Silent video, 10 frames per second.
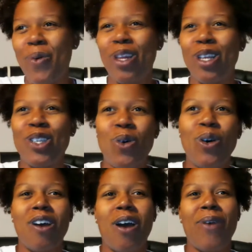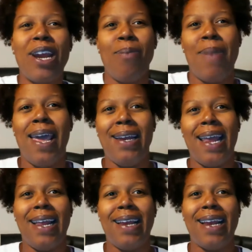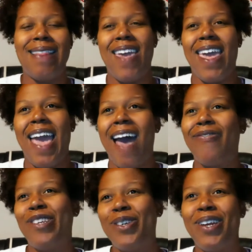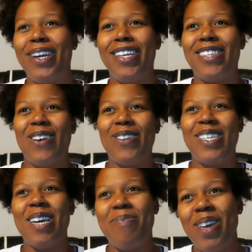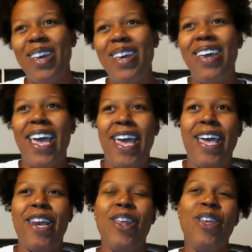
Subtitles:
the school is already mandating that they have to do an internship, and